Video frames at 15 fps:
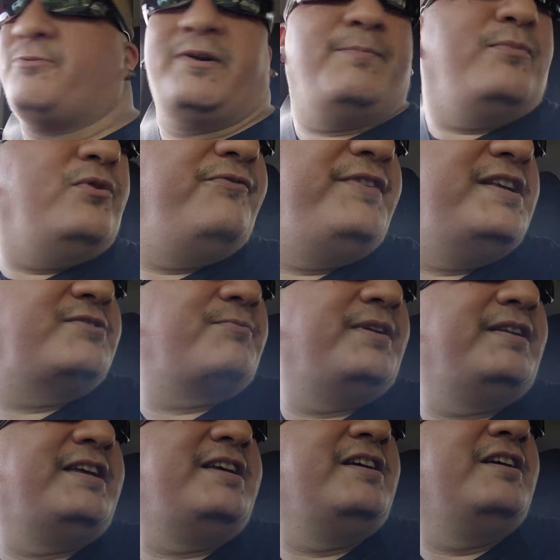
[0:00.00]
what movies
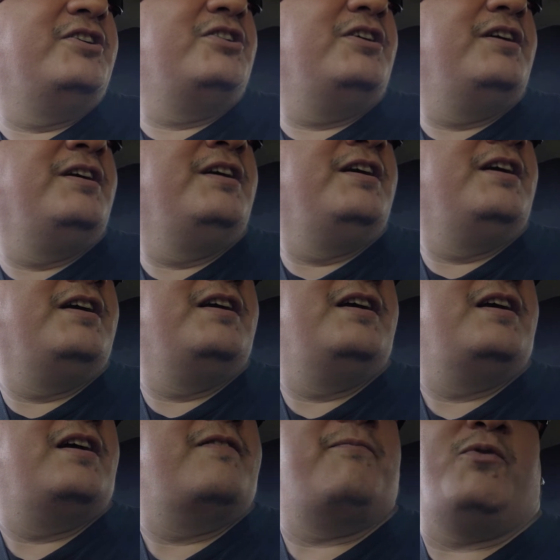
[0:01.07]
really
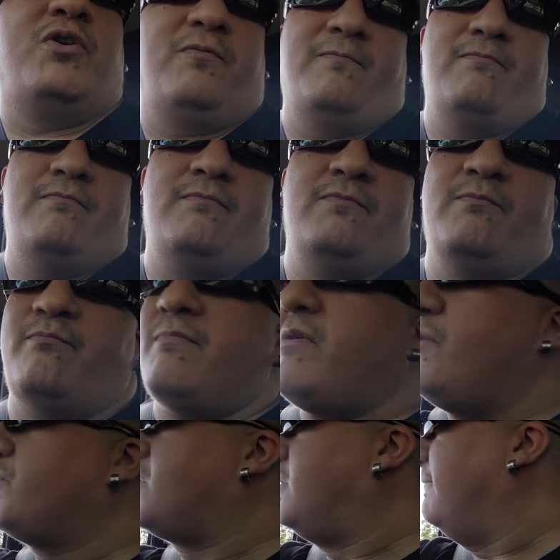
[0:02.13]
well
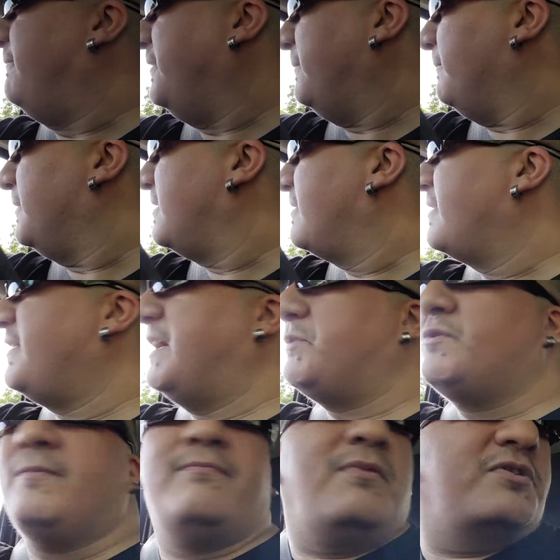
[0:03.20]
most of them that's
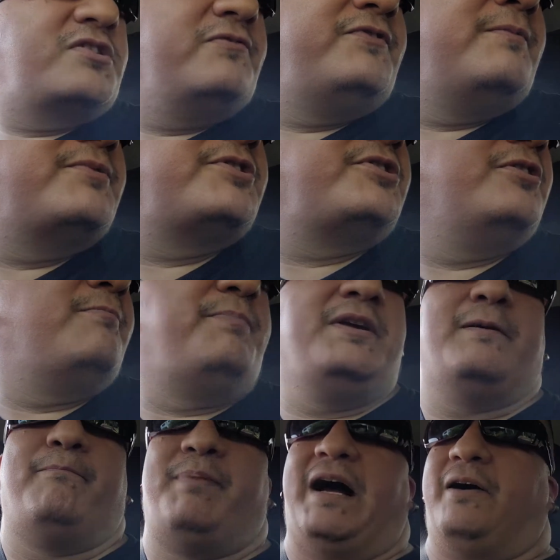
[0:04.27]
what most of them should be
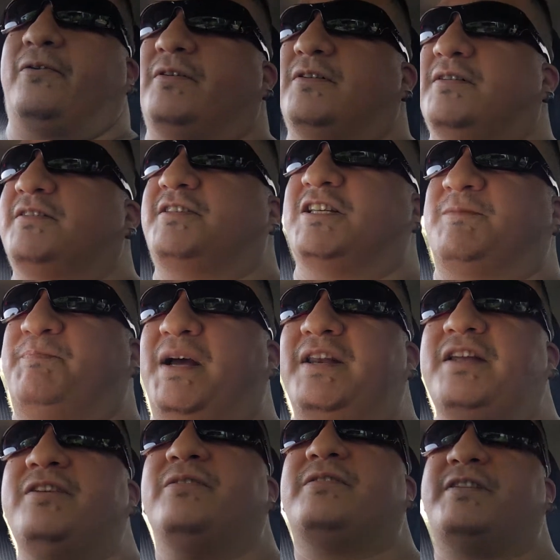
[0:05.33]
about
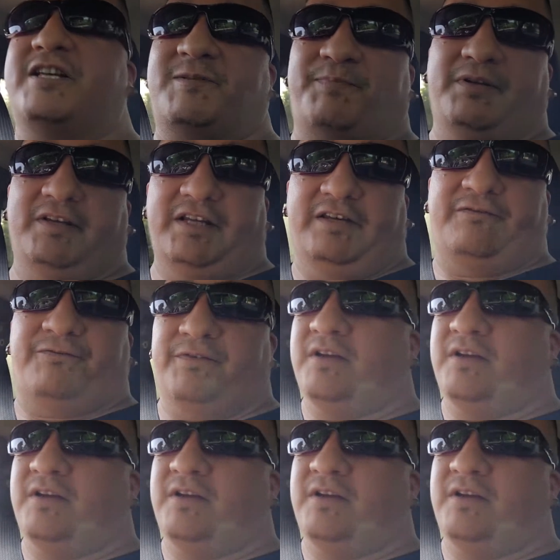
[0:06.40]
suspending your disbelief